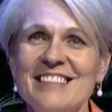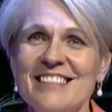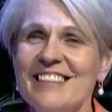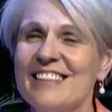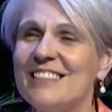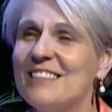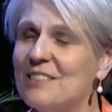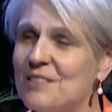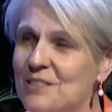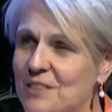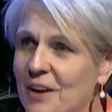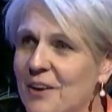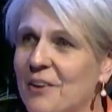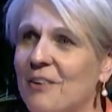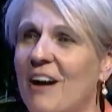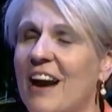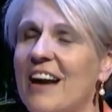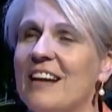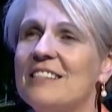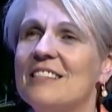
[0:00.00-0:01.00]
It's so
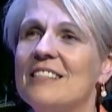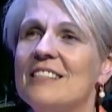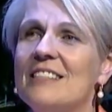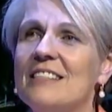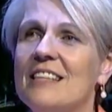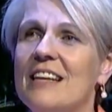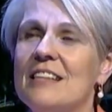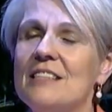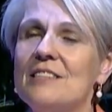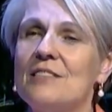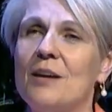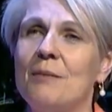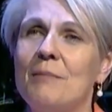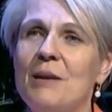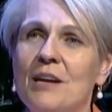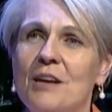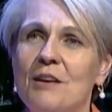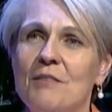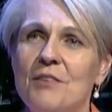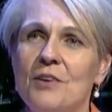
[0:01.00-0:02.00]
great to see so
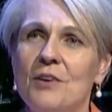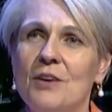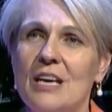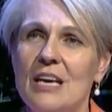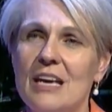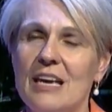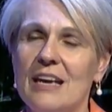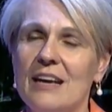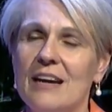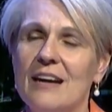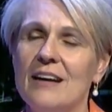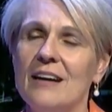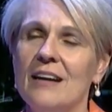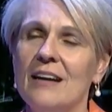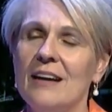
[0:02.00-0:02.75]
many of you here